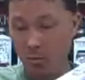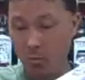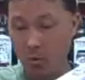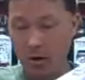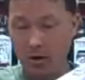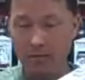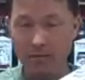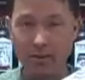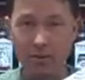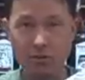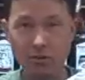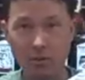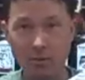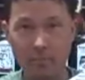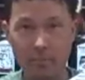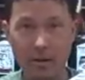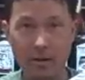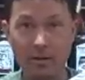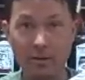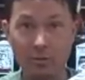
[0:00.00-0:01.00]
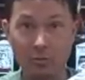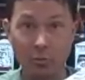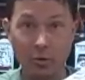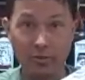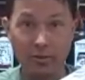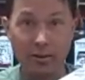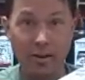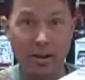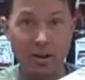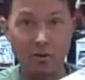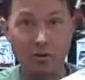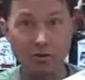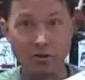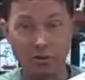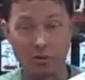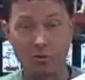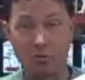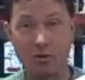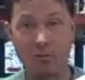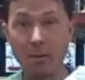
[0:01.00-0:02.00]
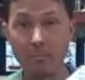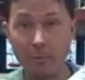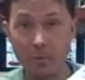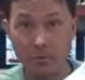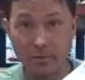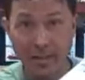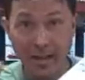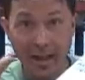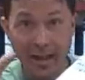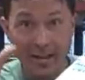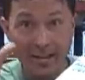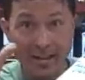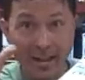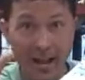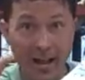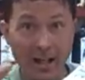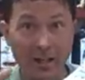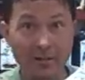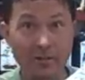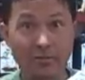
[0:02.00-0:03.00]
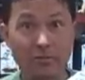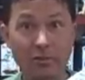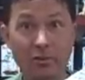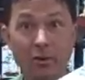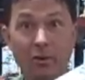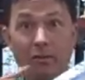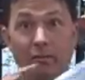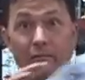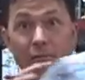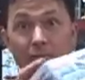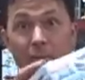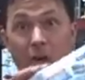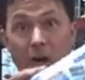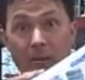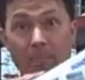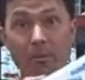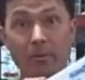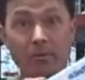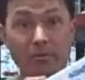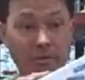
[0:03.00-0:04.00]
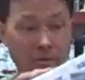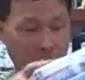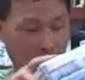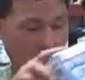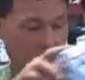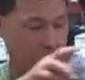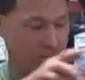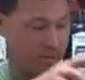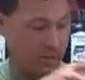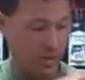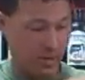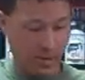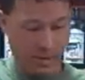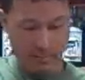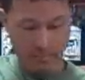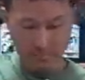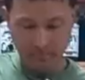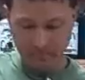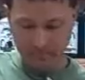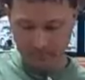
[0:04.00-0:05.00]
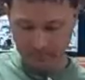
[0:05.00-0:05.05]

one of each of the buckets with an air stone and brew 10 gallons of compost tea at one time.